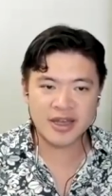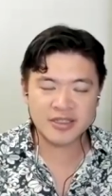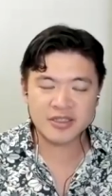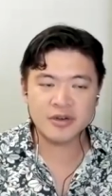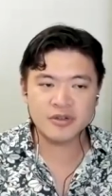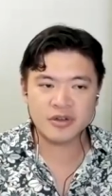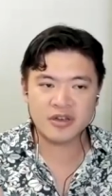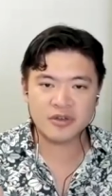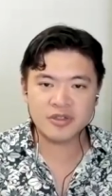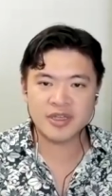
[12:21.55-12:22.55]
S T Os are a
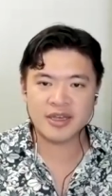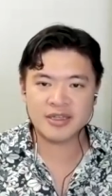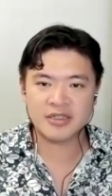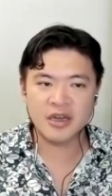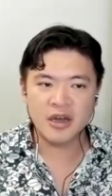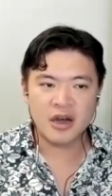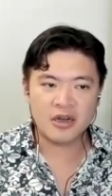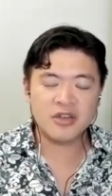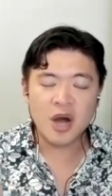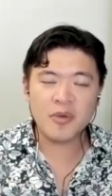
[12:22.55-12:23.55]
use case on
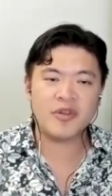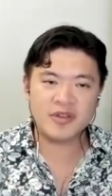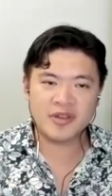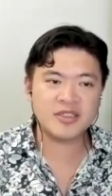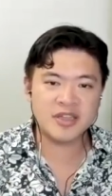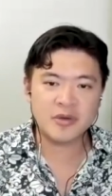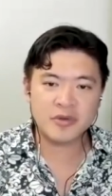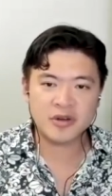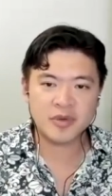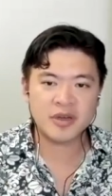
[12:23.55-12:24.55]
top of the Dusk
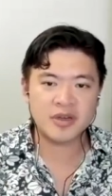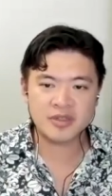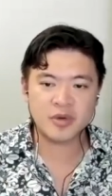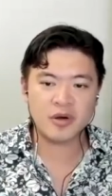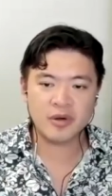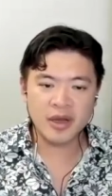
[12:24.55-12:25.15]
network because, well,